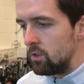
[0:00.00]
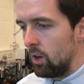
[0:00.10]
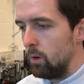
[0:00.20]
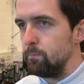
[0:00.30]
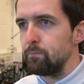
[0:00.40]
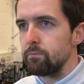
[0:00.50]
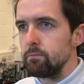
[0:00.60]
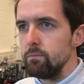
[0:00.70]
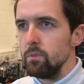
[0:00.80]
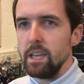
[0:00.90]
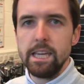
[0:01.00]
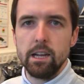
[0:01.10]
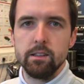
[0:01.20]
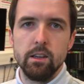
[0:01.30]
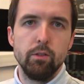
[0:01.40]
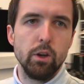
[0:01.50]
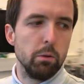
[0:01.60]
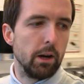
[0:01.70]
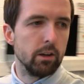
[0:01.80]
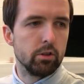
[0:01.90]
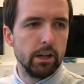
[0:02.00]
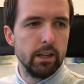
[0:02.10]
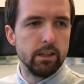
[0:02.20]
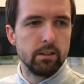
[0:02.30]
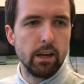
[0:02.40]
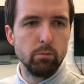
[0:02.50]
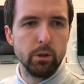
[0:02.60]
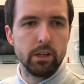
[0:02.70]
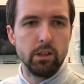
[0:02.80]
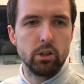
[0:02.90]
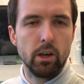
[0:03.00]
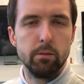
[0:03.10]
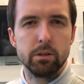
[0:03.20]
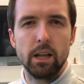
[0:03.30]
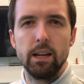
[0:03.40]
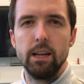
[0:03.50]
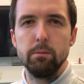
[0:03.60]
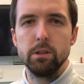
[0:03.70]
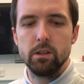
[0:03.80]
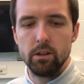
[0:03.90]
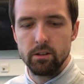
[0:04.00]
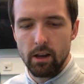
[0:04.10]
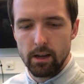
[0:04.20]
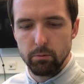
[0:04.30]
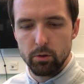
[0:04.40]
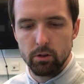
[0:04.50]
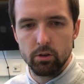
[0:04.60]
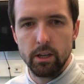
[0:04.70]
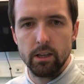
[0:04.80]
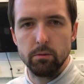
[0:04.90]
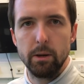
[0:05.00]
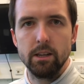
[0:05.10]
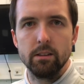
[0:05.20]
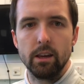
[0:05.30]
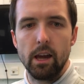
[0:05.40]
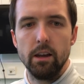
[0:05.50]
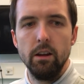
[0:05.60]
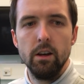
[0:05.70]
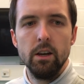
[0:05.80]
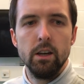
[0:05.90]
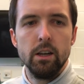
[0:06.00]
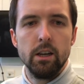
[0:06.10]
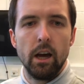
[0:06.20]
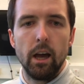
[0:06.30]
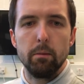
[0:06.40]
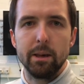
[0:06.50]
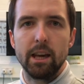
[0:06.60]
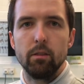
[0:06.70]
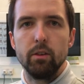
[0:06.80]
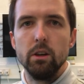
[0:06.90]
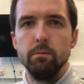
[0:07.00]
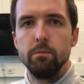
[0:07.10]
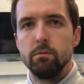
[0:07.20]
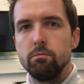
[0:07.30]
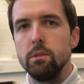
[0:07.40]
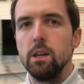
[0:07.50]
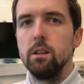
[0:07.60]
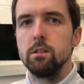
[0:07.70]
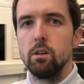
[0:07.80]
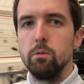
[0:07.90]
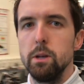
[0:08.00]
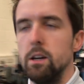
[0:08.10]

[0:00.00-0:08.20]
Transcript: So yeah, let's hit a few. I'm going to try and hit 10 with each, slightly limited on time, so I'll just hit as many as I can and get a feel. Yeah, let's go from